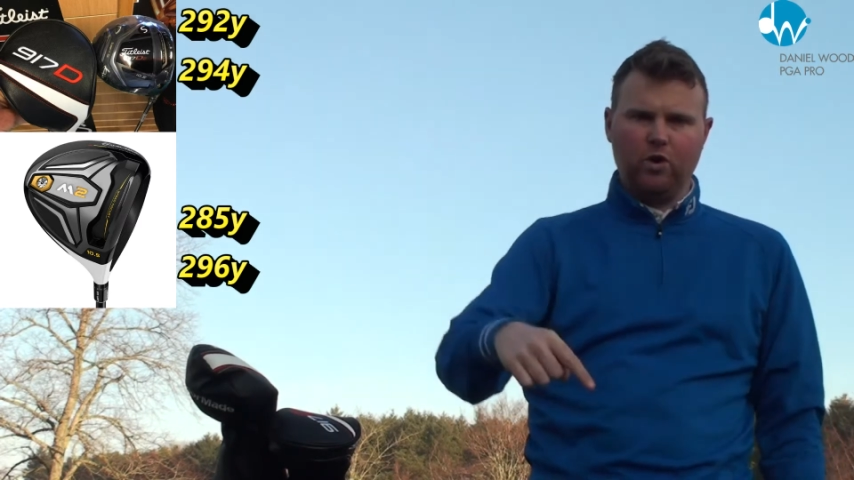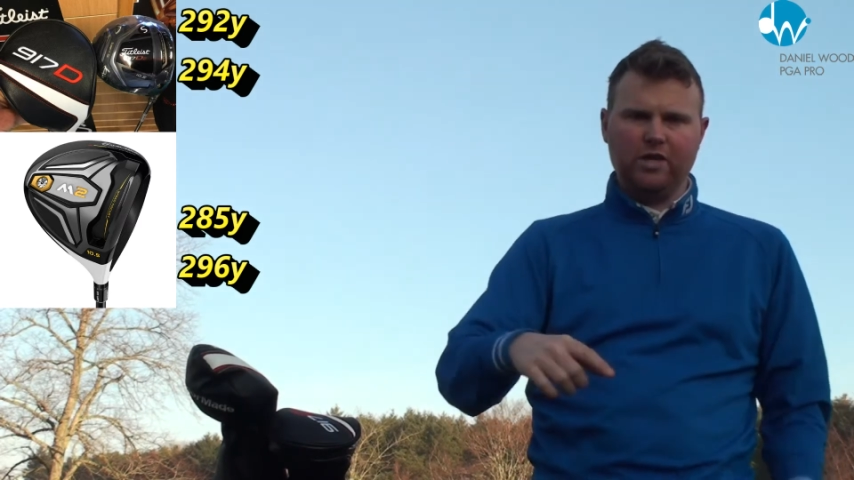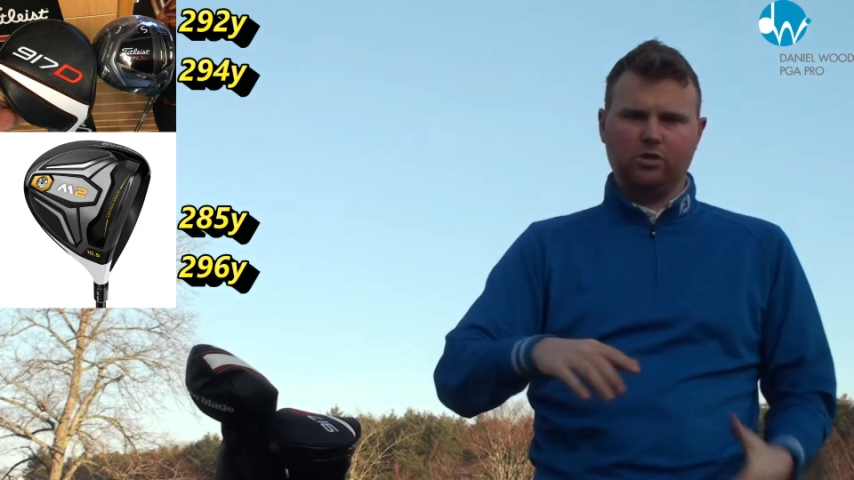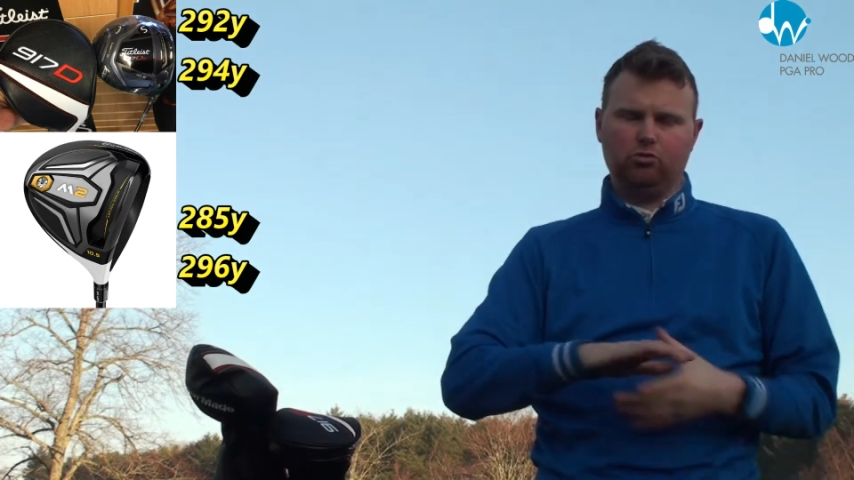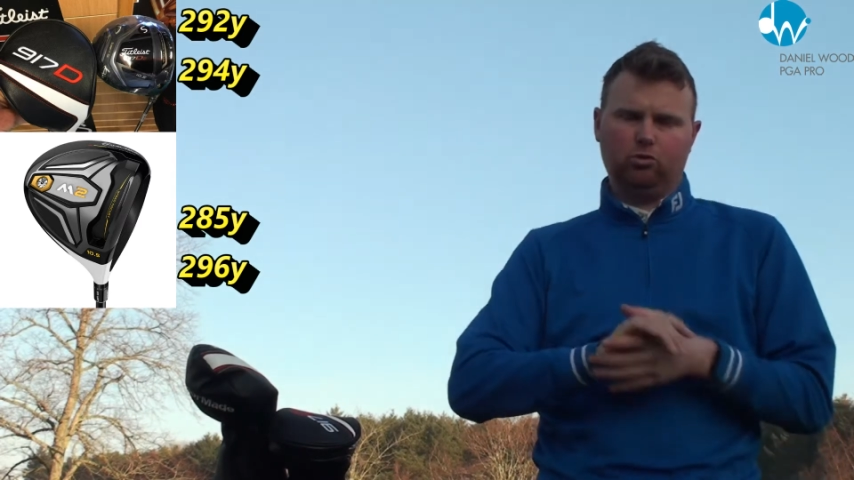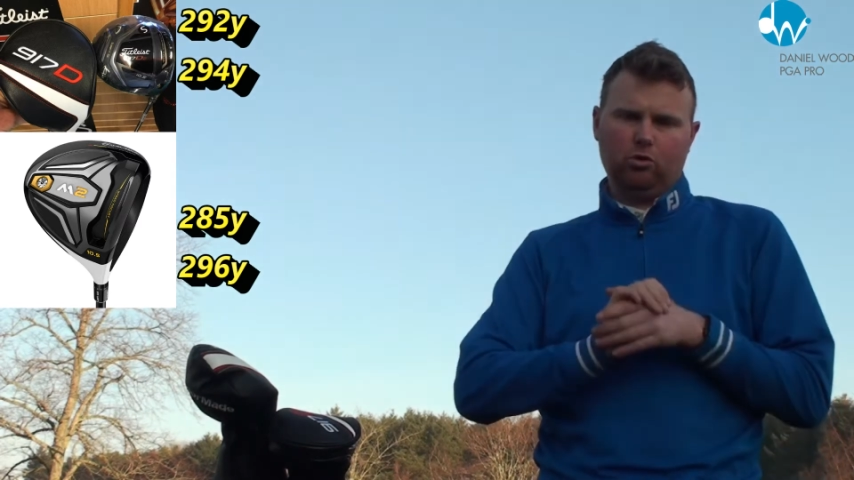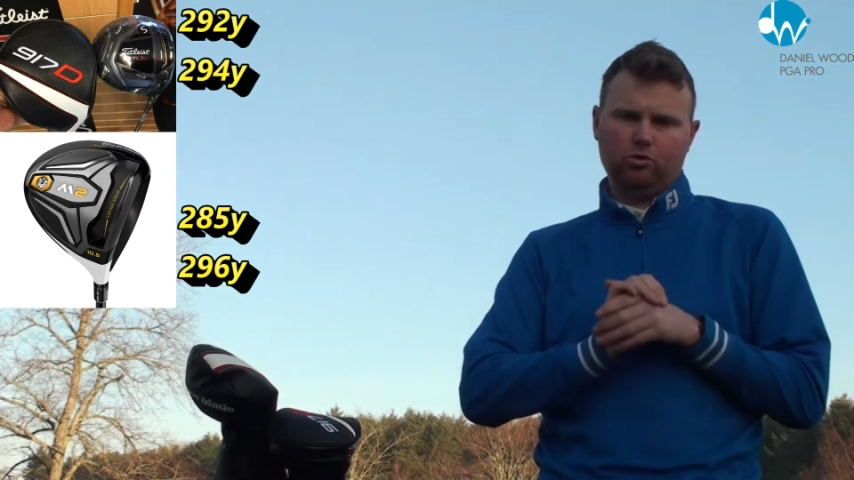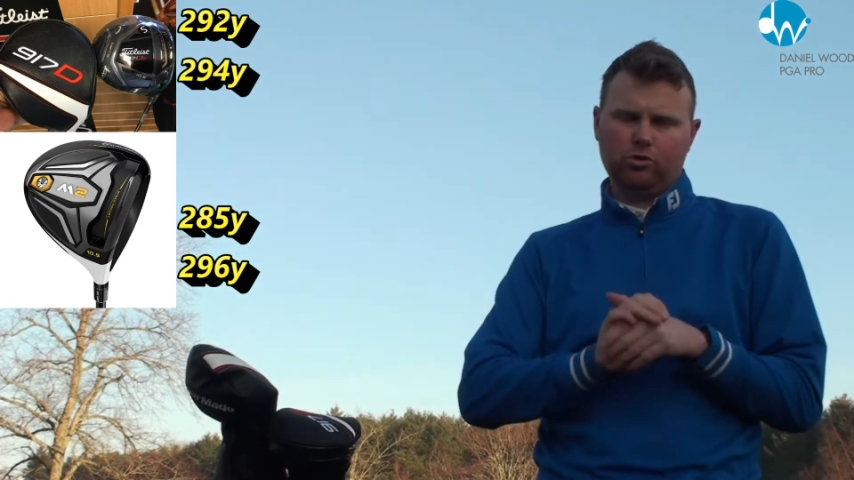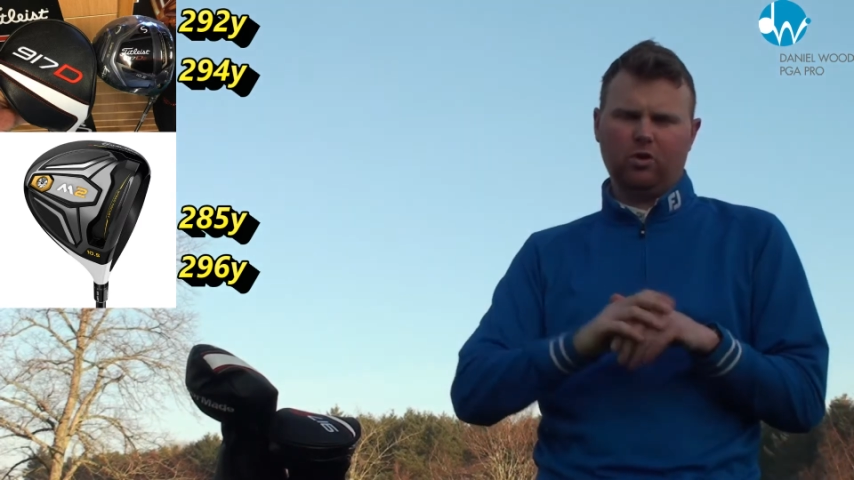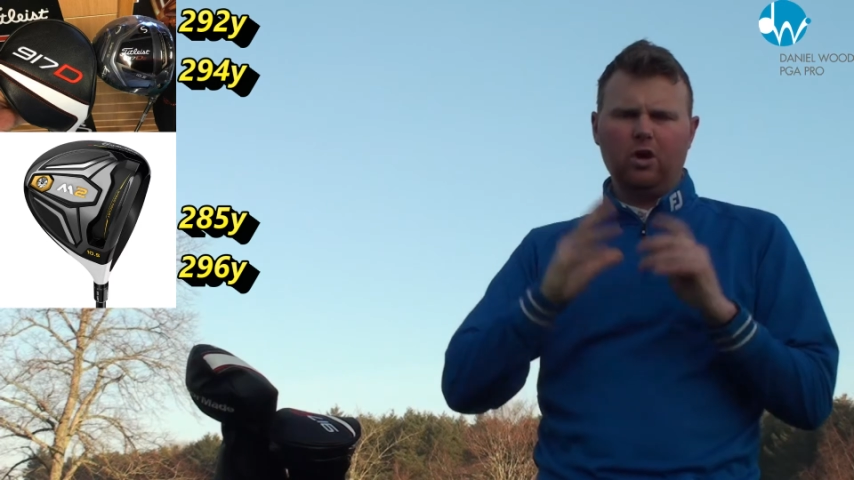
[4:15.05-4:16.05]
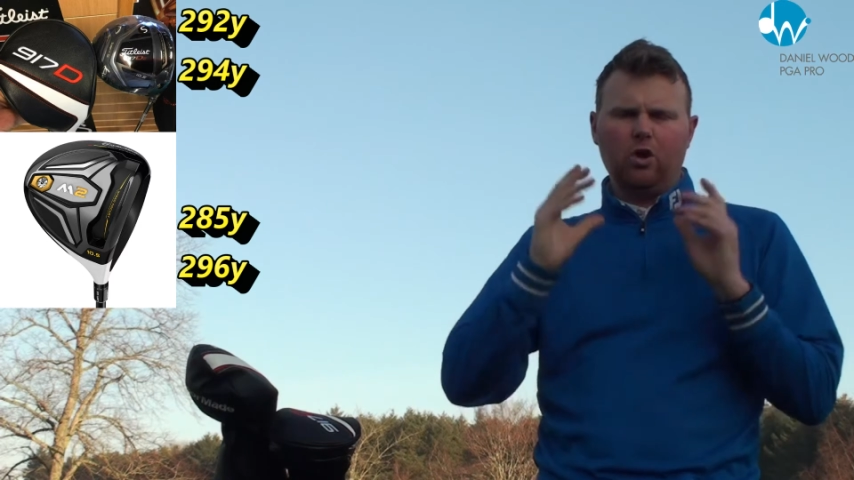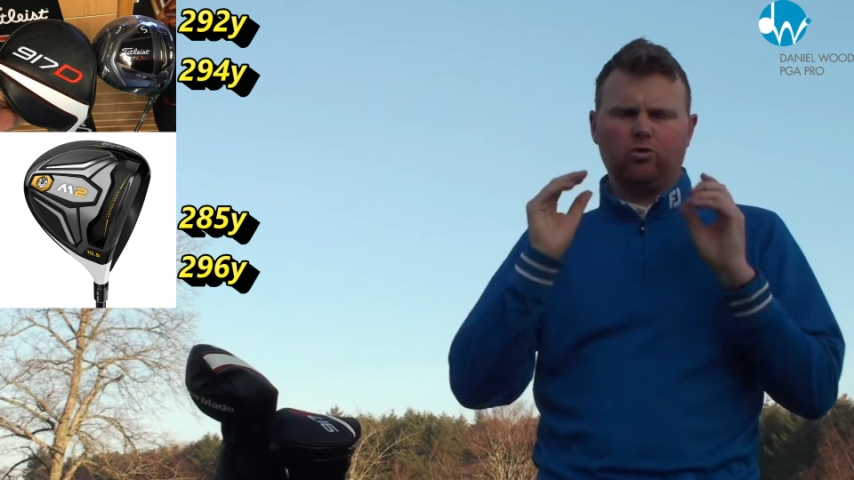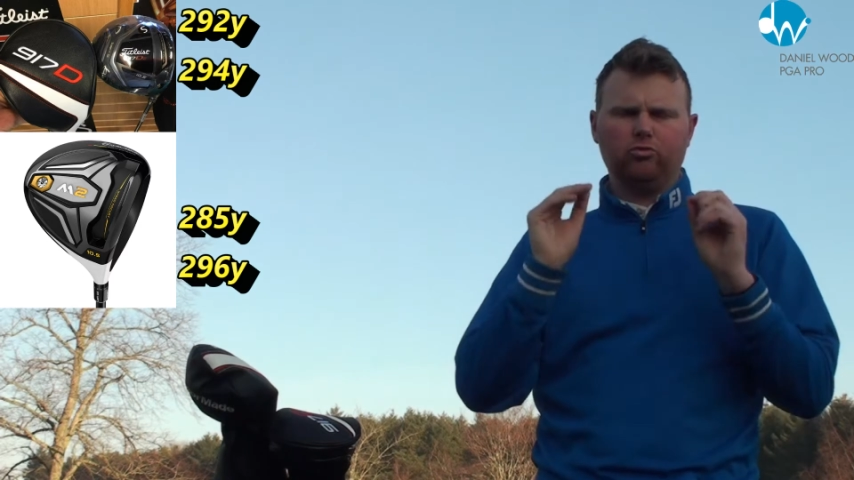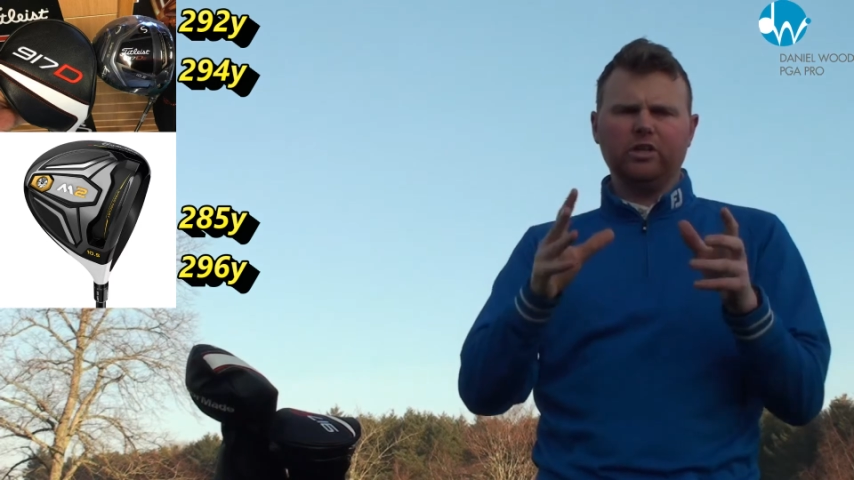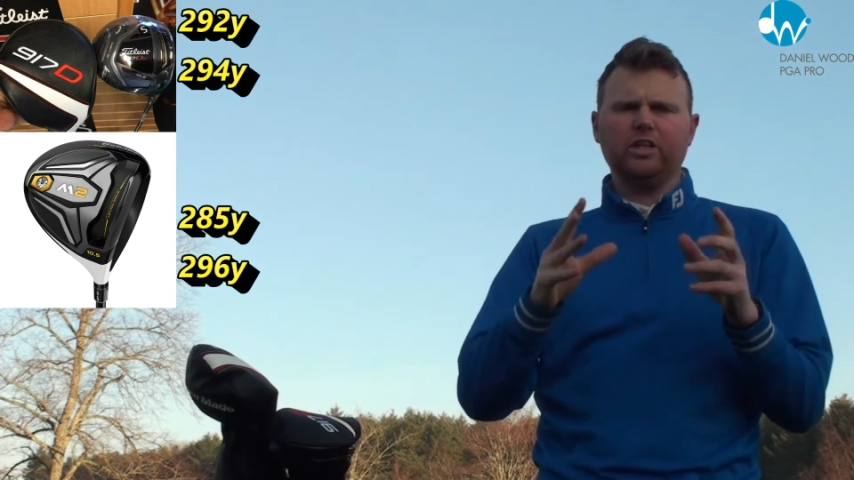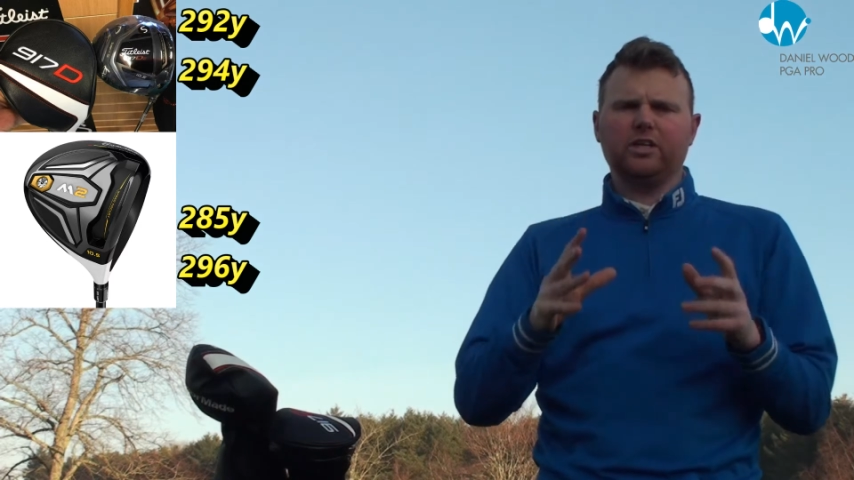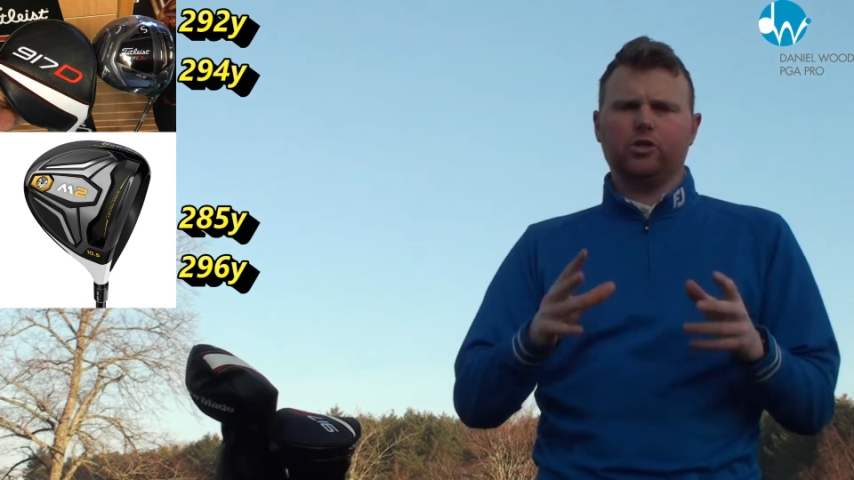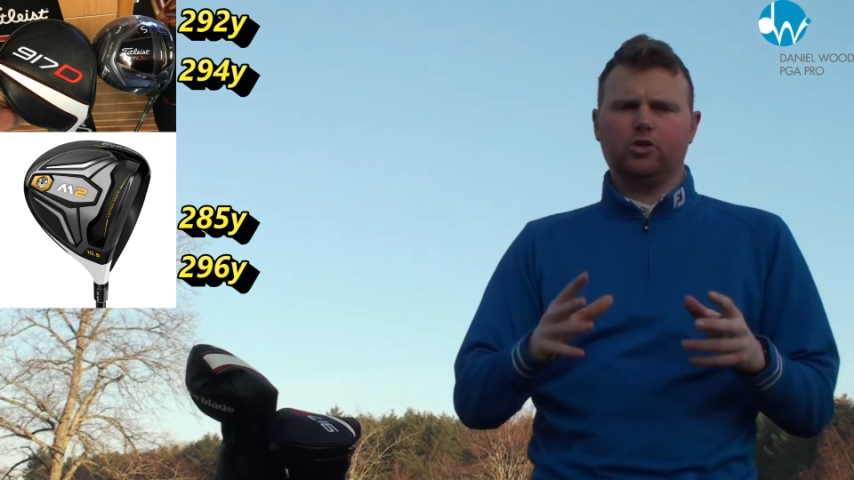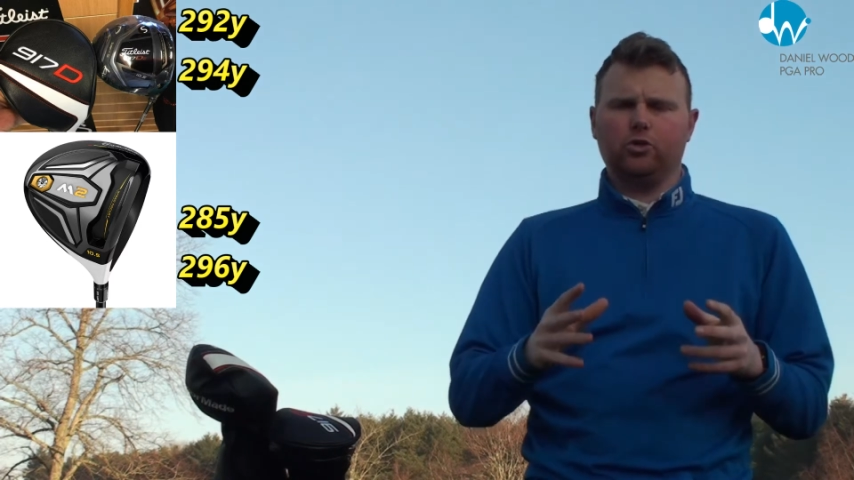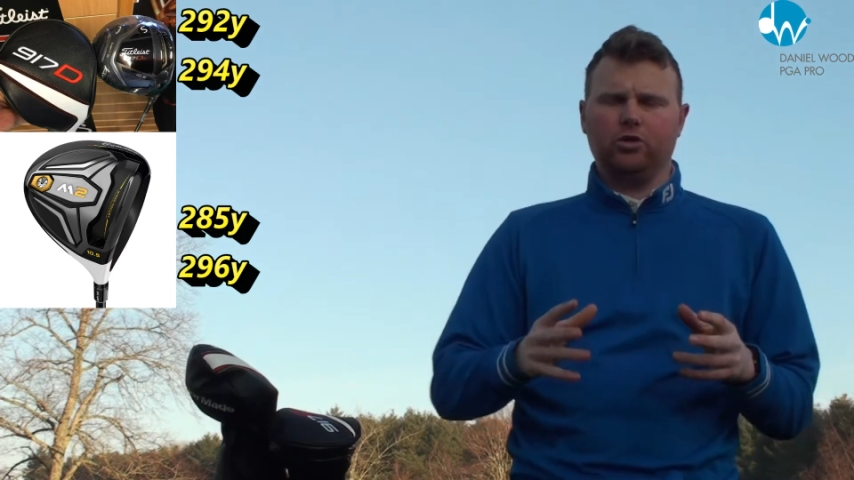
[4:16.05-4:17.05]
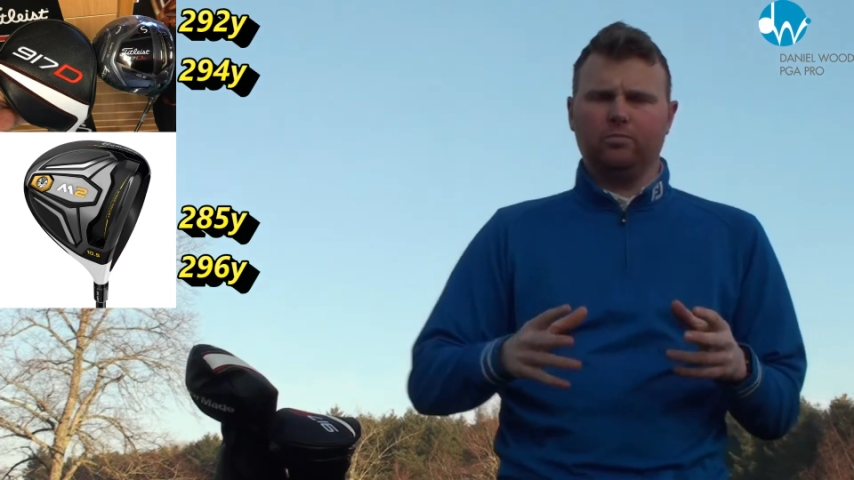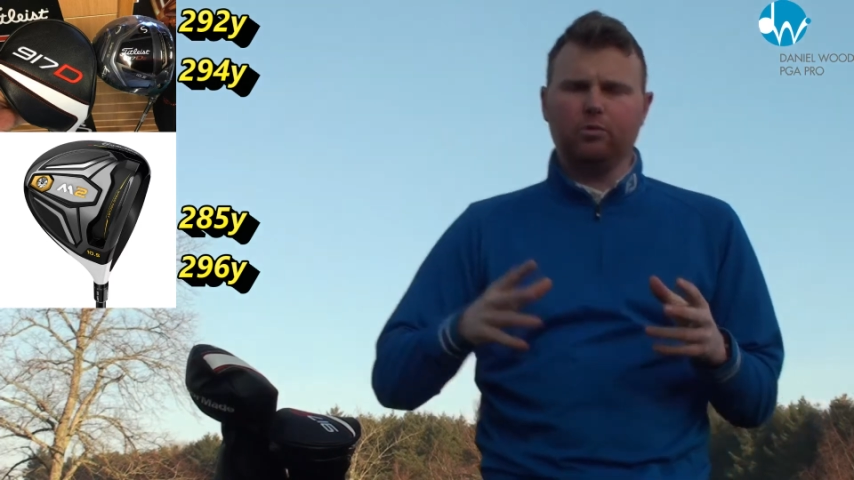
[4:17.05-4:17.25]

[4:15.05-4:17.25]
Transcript: way too low so really does show the